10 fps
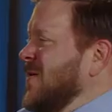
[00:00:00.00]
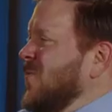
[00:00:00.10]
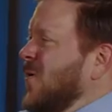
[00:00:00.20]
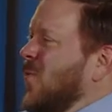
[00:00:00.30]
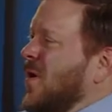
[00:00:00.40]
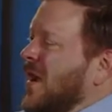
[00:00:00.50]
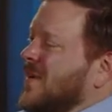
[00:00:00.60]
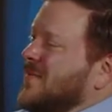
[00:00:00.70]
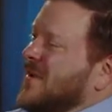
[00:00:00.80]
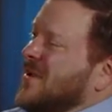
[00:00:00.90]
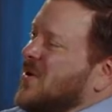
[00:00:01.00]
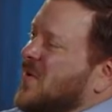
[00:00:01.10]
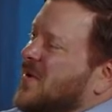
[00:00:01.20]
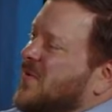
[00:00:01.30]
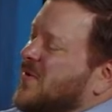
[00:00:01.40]
Well,
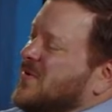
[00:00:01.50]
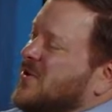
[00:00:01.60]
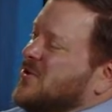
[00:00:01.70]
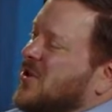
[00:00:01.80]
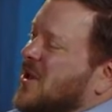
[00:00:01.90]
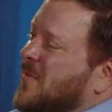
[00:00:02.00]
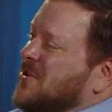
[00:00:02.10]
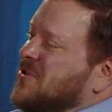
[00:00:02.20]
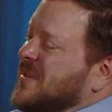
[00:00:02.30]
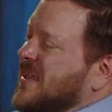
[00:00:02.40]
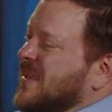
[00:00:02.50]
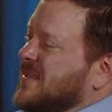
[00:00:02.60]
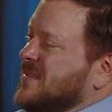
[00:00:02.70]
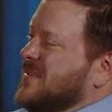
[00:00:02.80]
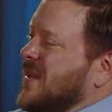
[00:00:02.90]
you're talking about your
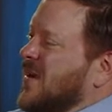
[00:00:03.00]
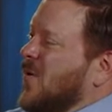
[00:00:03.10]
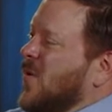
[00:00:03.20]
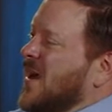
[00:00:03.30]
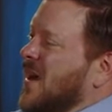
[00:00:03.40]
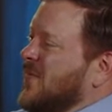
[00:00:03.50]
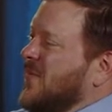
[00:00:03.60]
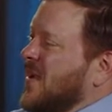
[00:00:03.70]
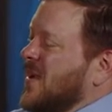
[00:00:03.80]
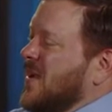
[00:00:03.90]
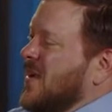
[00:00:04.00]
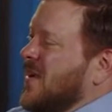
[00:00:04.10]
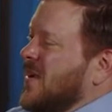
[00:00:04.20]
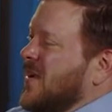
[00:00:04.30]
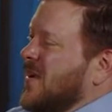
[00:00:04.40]
kids. What kind of,
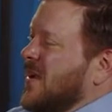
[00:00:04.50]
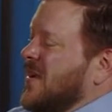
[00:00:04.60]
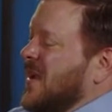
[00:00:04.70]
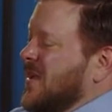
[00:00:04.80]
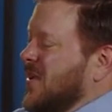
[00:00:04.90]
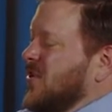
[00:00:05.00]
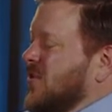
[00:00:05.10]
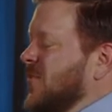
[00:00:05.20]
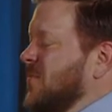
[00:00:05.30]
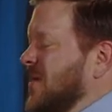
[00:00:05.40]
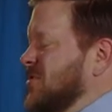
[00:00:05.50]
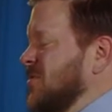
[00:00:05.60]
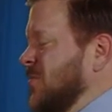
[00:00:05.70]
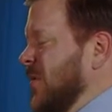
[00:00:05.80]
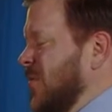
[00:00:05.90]
again, you've mentioned
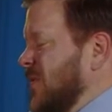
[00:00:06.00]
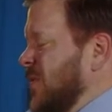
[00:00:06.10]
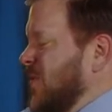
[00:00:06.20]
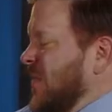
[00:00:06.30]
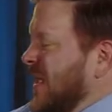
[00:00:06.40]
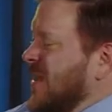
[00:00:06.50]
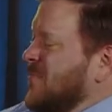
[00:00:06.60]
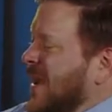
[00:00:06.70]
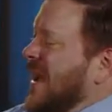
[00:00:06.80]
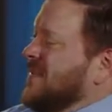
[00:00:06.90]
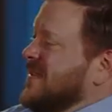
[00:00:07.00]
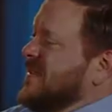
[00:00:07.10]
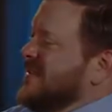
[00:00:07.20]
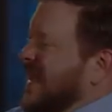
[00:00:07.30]
a little bit, but the impact that this